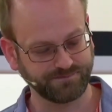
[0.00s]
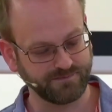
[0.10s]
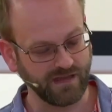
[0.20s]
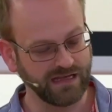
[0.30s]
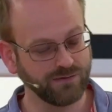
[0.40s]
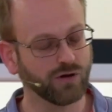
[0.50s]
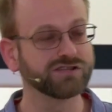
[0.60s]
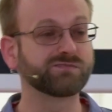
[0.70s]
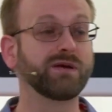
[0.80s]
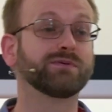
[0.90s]
He wants
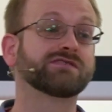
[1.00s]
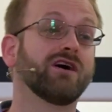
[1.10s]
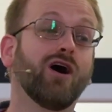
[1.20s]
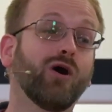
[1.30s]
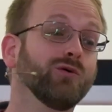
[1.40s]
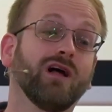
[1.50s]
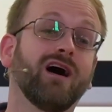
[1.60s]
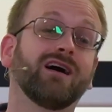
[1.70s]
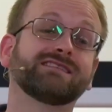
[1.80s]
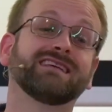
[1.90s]
people to
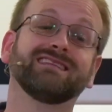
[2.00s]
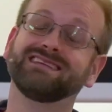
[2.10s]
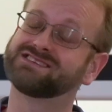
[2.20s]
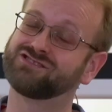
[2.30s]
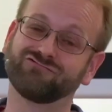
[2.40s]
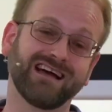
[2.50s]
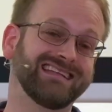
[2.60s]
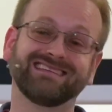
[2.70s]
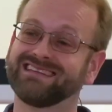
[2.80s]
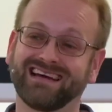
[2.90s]
wholeheartedly
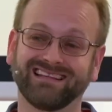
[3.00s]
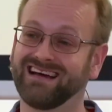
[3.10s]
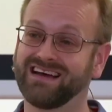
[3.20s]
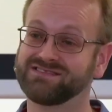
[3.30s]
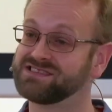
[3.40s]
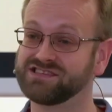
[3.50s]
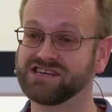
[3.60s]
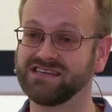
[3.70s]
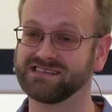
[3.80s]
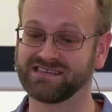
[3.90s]
surrender their lives to
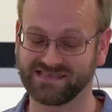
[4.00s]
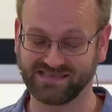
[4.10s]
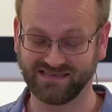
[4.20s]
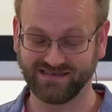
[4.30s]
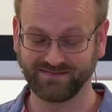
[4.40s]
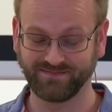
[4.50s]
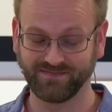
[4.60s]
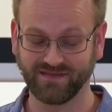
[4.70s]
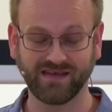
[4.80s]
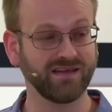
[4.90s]
Jesus
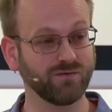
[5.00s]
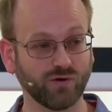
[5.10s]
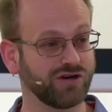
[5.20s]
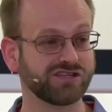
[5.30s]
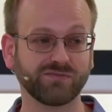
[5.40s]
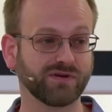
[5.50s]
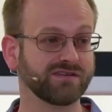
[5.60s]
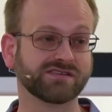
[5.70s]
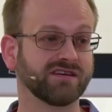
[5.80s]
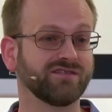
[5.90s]
in worship and
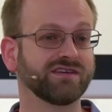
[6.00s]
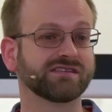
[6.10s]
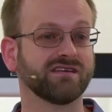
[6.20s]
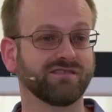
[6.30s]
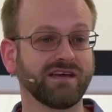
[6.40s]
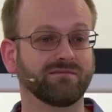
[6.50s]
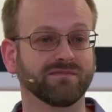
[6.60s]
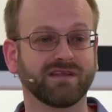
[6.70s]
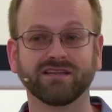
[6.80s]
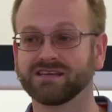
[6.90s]
service of him.
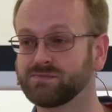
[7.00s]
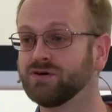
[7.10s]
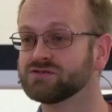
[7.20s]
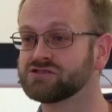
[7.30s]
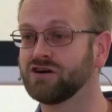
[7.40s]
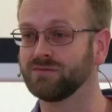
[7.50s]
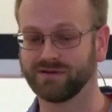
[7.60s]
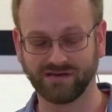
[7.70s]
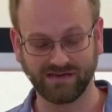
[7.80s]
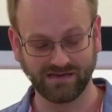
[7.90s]
That's Paul's job.
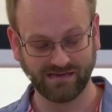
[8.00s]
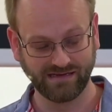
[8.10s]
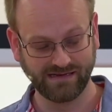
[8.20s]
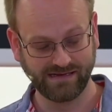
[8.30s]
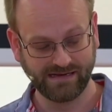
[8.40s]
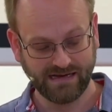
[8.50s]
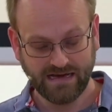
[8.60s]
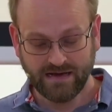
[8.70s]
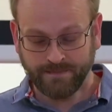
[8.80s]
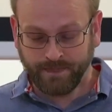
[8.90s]

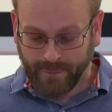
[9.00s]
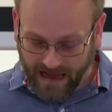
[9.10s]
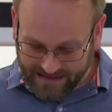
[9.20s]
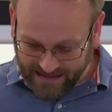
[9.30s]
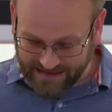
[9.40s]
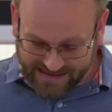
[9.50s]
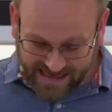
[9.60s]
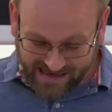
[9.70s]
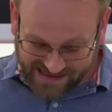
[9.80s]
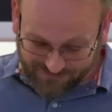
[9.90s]
And he
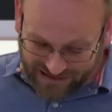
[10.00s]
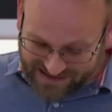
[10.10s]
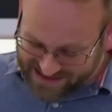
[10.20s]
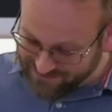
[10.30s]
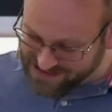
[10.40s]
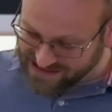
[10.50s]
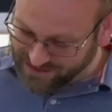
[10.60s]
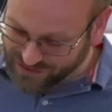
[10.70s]
takes it really seriously. Look